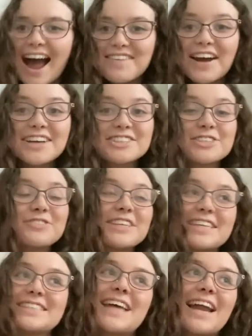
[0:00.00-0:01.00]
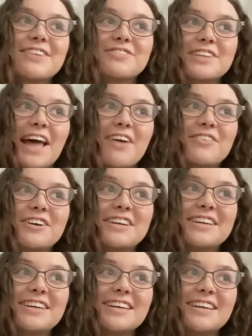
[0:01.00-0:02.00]
I'm actually really excited for that
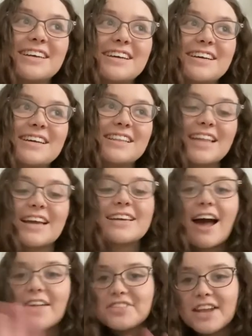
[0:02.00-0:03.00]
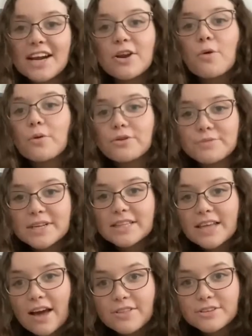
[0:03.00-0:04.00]
one. Like, not that I don't want to read
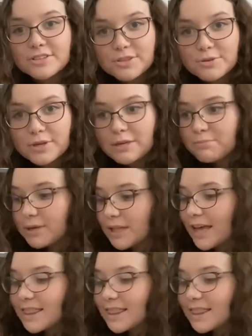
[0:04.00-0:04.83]
the others, Udi, but like,